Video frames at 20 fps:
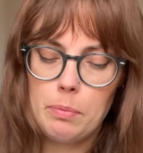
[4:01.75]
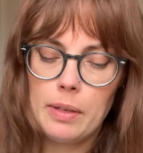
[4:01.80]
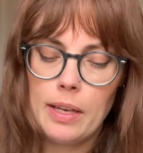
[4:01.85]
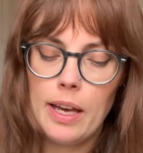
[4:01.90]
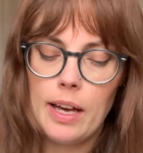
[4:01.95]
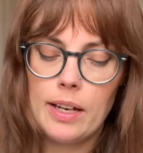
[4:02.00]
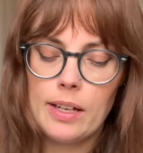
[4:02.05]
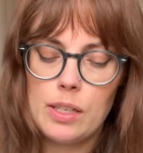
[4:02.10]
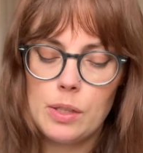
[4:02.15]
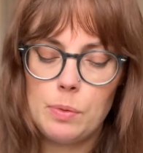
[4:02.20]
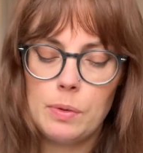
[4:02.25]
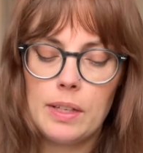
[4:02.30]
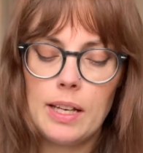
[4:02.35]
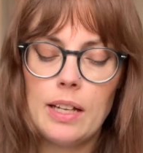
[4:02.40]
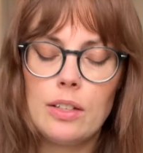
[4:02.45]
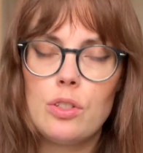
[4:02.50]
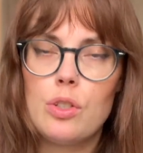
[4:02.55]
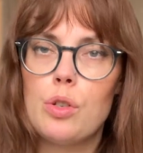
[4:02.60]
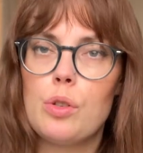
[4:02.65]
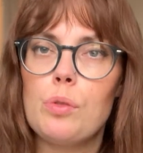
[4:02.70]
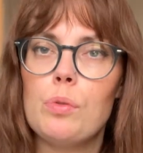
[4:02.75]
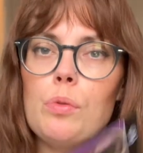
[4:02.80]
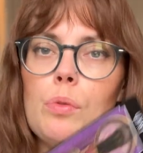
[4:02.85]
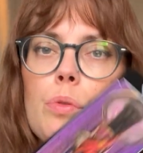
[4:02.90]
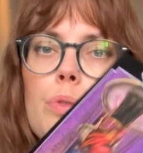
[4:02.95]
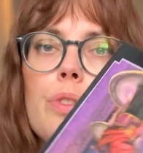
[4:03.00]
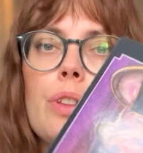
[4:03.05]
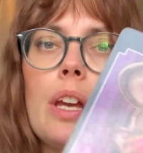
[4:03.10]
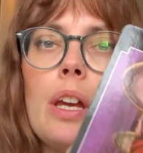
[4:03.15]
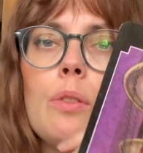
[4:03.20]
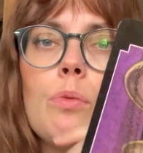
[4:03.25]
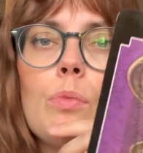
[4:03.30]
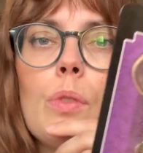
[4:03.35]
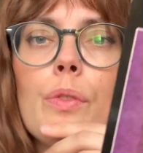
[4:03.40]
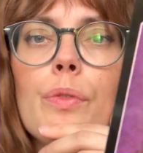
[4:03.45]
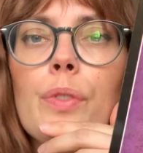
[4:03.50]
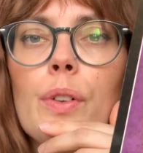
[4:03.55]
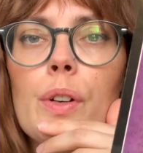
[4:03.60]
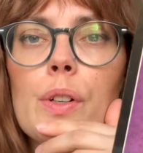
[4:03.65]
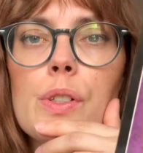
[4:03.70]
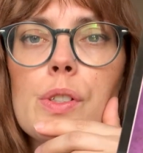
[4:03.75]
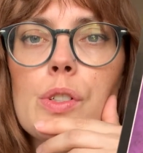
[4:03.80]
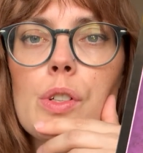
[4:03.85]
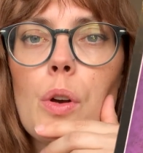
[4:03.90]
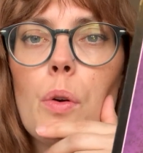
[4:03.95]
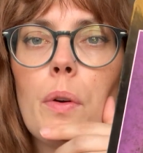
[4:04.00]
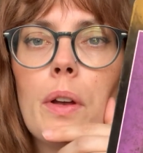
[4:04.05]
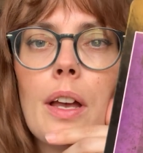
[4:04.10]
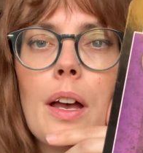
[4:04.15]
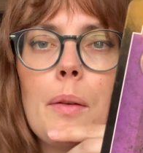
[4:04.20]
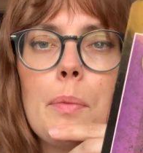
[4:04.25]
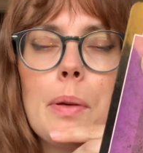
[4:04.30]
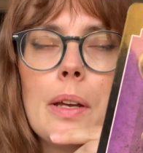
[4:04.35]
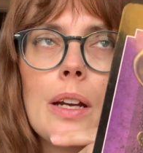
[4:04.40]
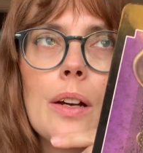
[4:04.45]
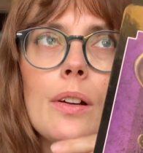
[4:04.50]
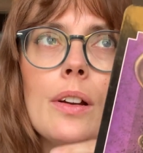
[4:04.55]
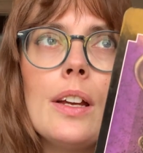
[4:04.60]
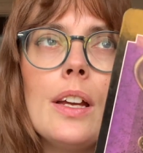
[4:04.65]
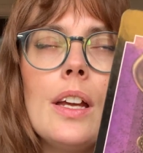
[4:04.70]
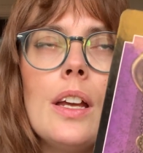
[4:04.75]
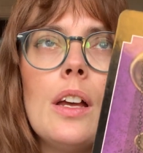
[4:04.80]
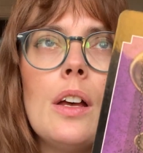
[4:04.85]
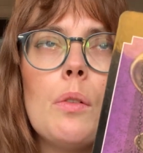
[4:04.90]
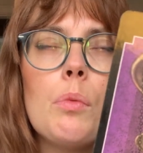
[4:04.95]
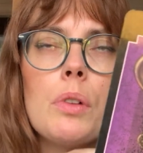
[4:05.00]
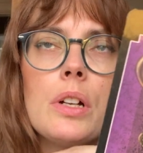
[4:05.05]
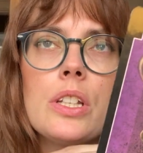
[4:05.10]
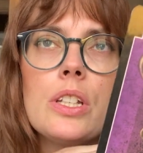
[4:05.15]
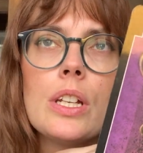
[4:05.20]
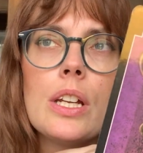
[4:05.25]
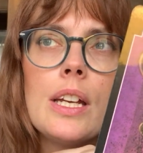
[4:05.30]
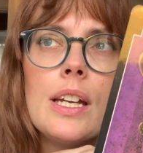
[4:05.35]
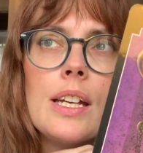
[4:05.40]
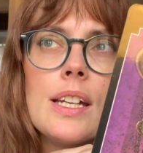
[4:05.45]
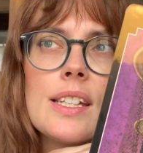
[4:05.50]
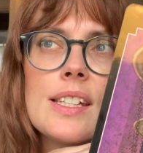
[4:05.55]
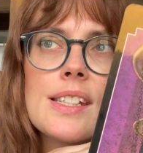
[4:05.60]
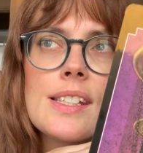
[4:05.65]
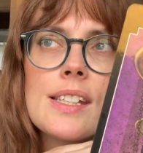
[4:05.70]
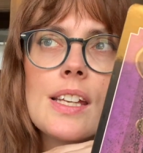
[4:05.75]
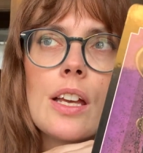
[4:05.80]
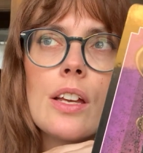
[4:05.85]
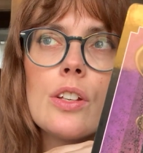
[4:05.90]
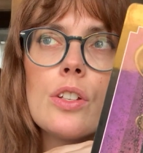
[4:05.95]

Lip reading: Yeah, because we got truth in reverse showing up here, which is,